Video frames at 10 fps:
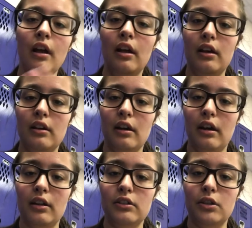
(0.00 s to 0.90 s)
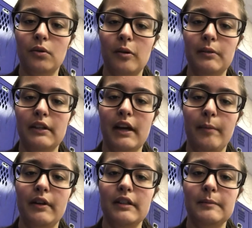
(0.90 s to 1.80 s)
Hey guys, so update time,
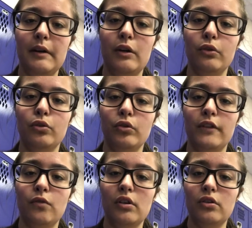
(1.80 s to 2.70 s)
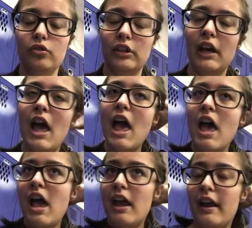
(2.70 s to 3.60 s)
it is about 3:43
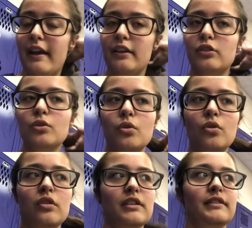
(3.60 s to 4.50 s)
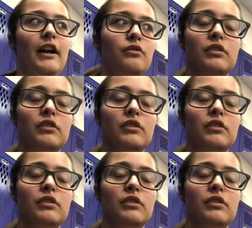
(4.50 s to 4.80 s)
and school is now